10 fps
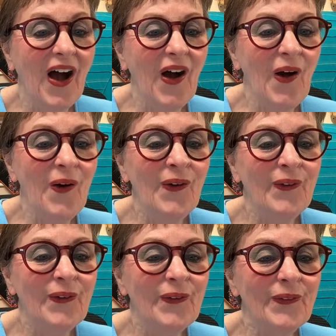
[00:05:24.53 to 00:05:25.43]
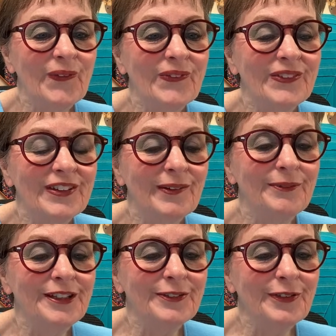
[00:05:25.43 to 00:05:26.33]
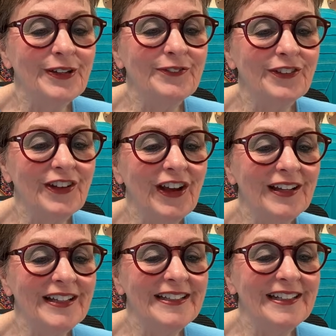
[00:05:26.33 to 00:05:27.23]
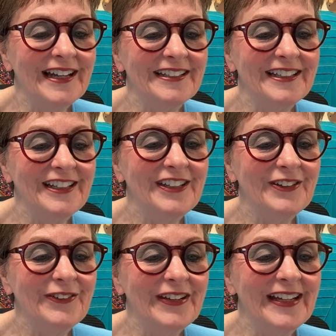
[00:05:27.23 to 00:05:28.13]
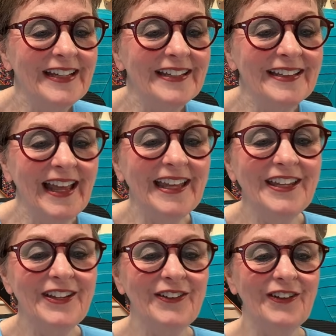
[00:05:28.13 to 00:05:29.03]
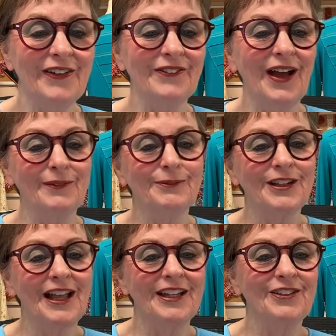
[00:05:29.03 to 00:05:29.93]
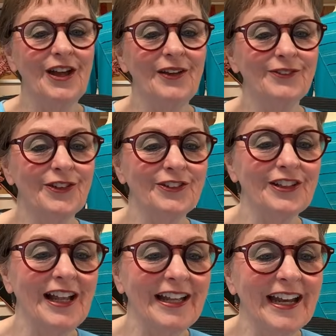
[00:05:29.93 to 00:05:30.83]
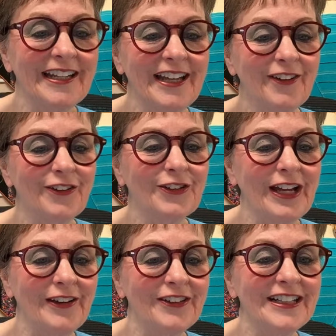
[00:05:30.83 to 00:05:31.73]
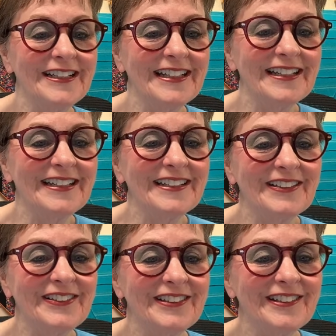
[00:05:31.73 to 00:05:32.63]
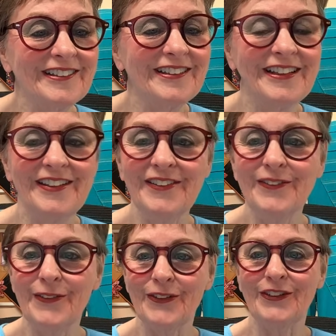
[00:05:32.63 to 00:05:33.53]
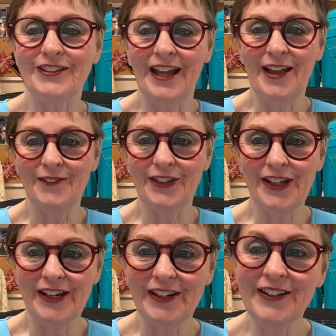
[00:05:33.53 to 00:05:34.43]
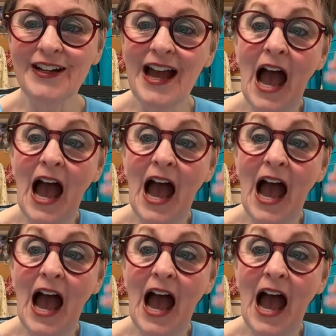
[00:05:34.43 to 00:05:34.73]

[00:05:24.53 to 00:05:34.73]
Oh, somebody's waiting for their L890QE. Thank you. I'm glad you have learned a lot. Hi, Carol Garrett. Good to see you, or good to have you here.